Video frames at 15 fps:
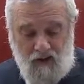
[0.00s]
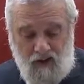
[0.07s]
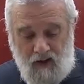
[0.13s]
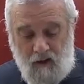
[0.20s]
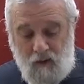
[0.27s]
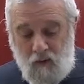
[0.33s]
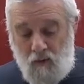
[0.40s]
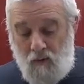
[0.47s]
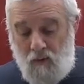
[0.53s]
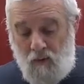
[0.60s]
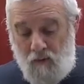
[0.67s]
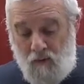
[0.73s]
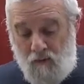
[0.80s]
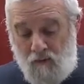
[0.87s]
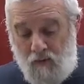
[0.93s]
And your
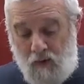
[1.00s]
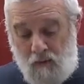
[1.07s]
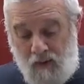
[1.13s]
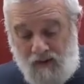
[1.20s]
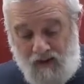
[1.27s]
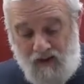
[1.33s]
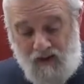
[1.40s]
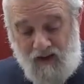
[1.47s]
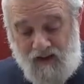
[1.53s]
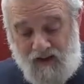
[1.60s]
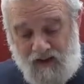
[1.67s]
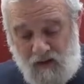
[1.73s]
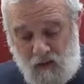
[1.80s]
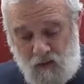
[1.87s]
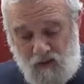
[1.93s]
mishpatecha
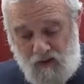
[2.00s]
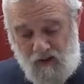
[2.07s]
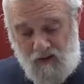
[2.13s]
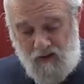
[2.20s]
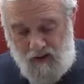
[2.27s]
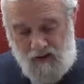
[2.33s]
yazruni.